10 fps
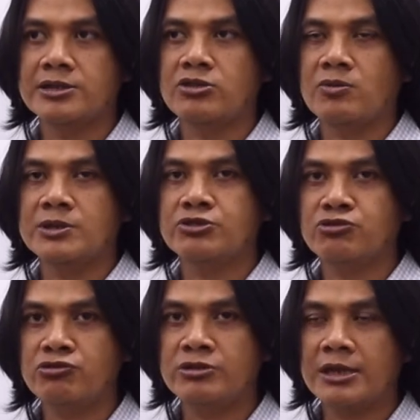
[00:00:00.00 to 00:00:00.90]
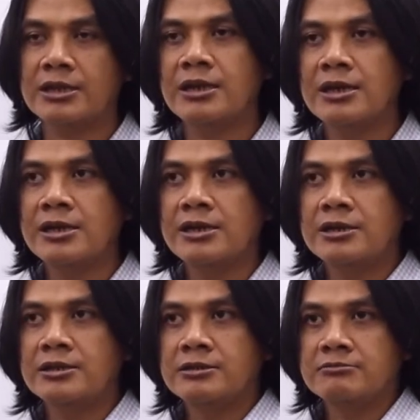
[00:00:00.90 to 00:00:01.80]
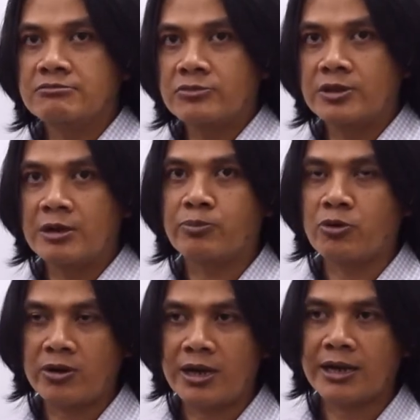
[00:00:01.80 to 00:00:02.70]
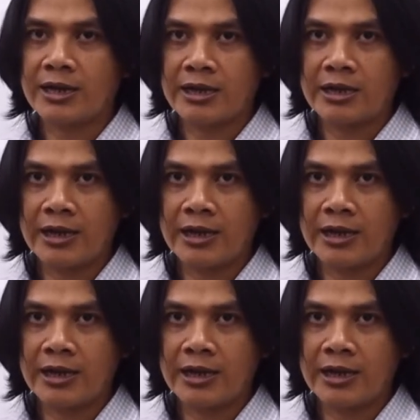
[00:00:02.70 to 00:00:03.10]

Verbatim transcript: Is it always true that their product